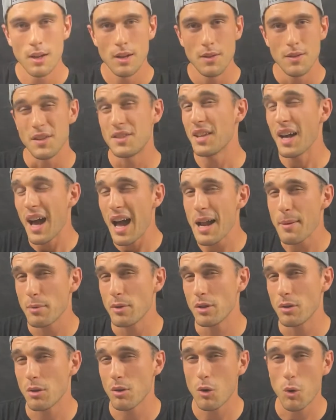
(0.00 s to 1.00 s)
This
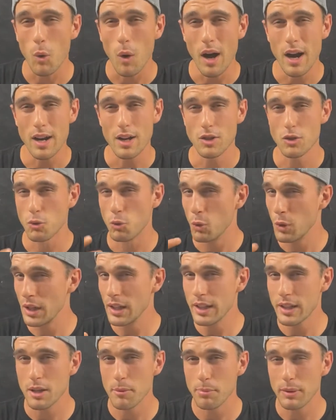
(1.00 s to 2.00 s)
hybrid requires
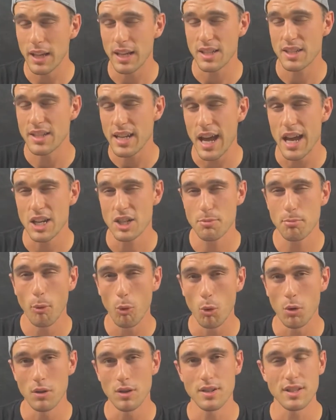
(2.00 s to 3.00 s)
really complex
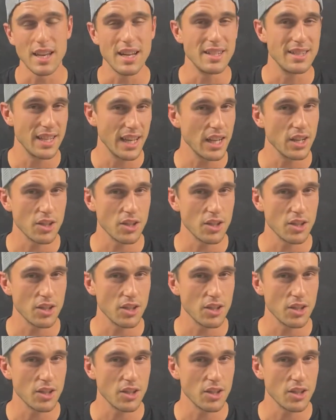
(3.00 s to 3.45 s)
dashboards and data